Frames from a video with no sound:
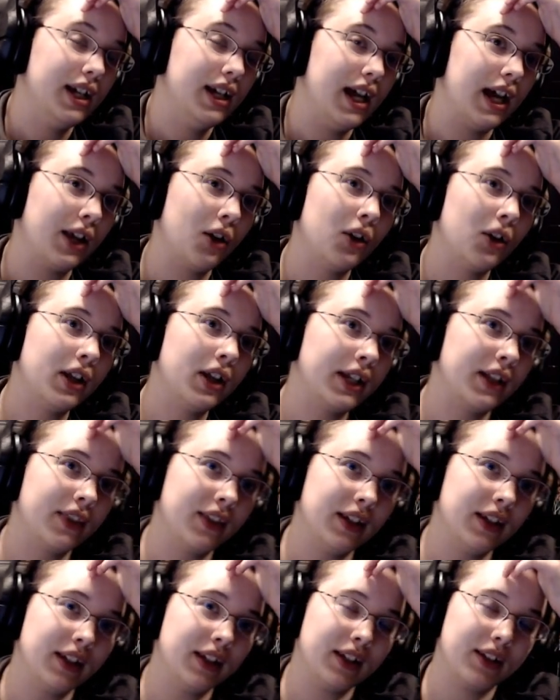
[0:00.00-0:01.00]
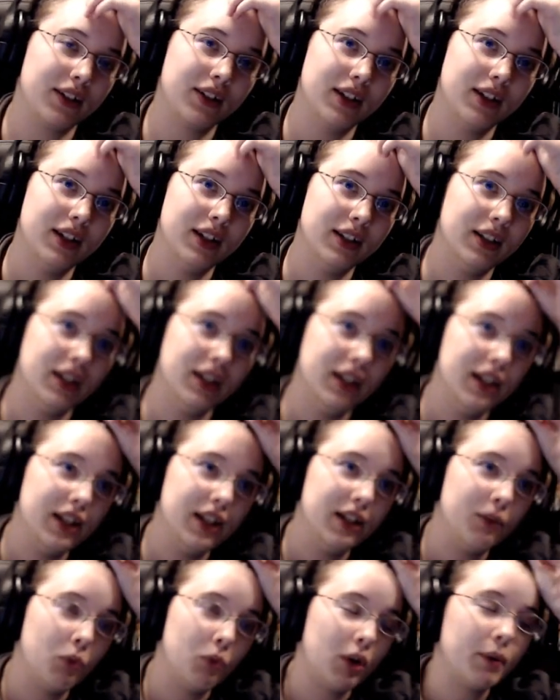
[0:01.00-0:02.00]
and all I could think,
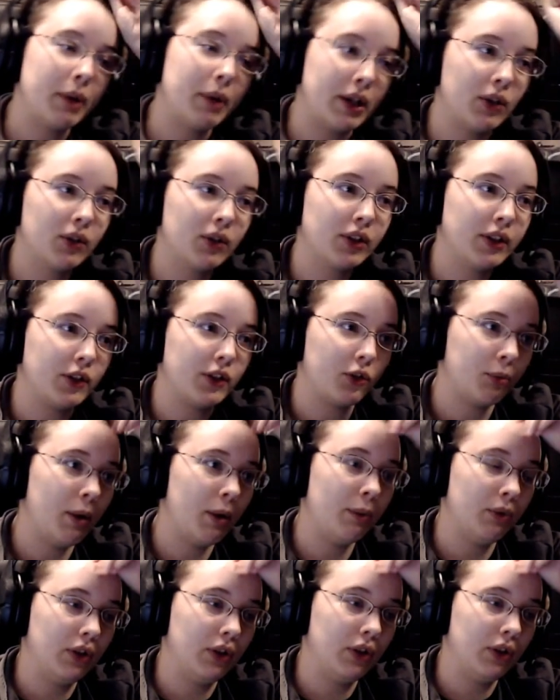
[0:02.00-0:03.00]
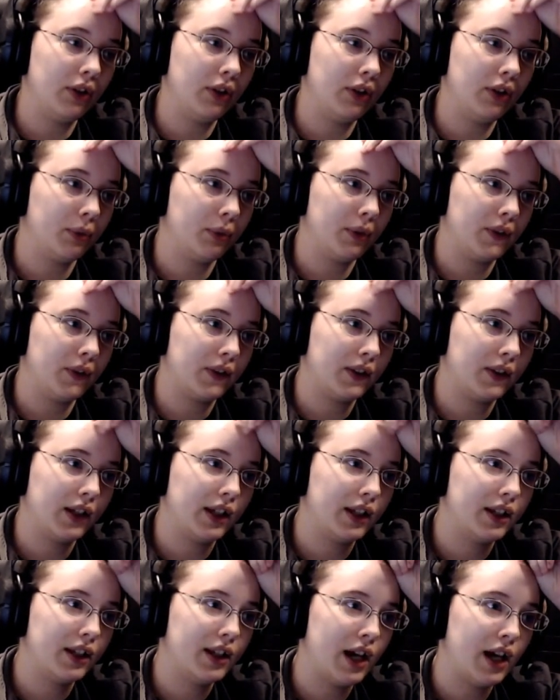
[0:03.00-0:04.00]
one of my earliest memories was
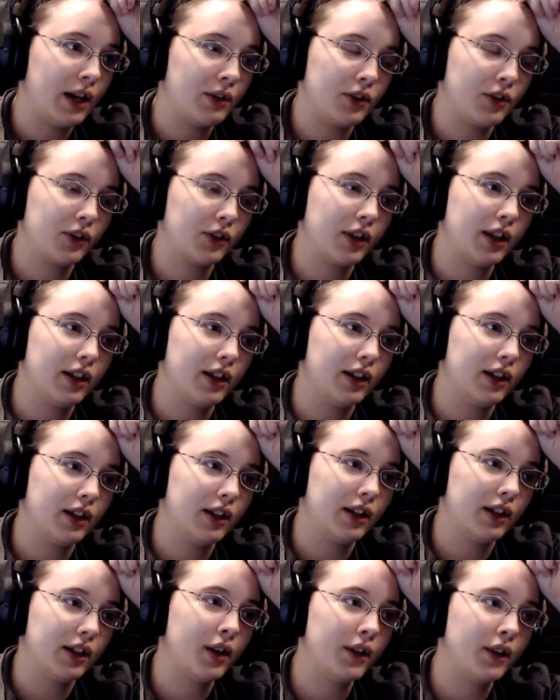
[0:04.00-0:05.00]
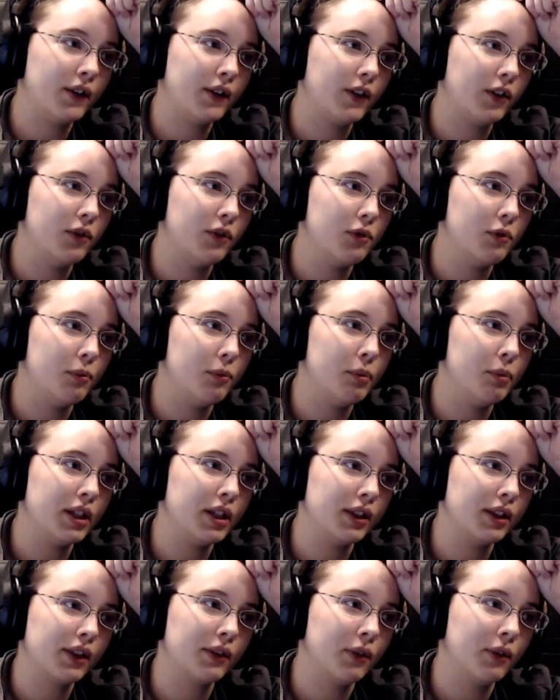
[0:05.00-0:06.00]
that I just said I wanted to
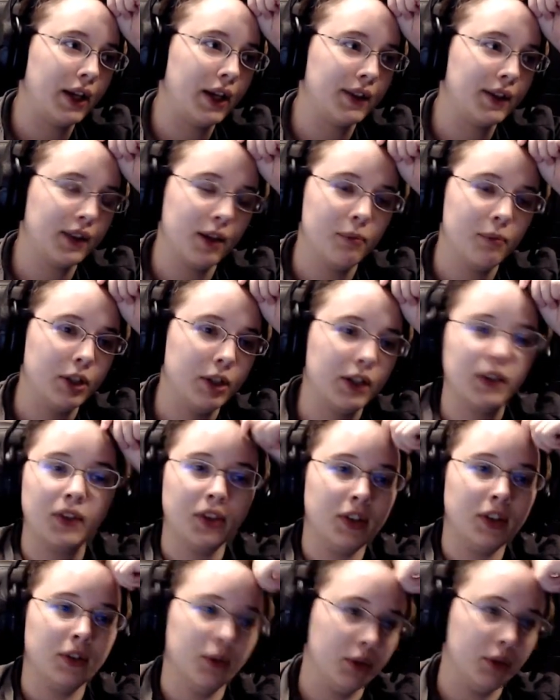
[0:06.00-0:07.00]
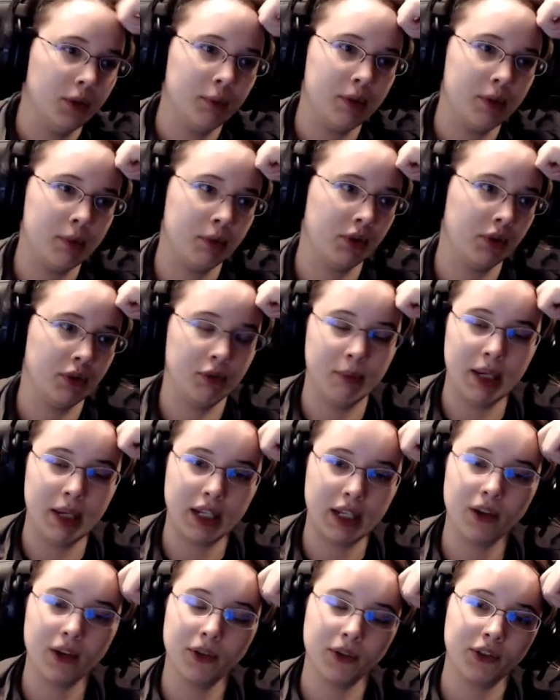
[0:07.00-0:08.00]
be like them because these are the people who make
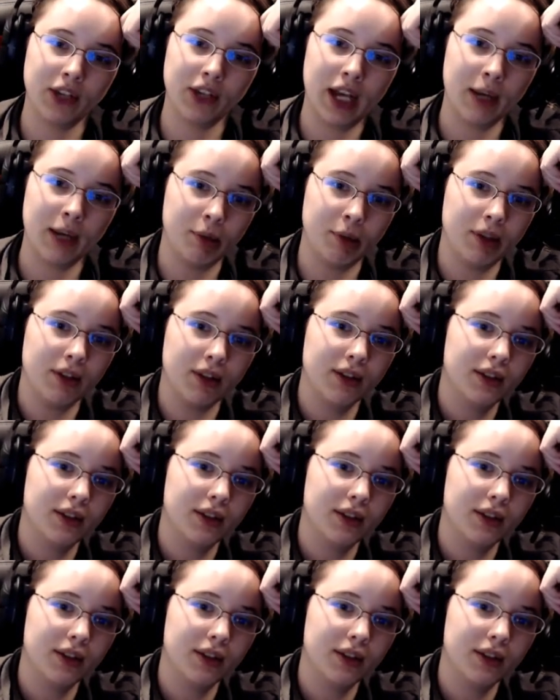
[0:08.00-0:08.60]
others happy.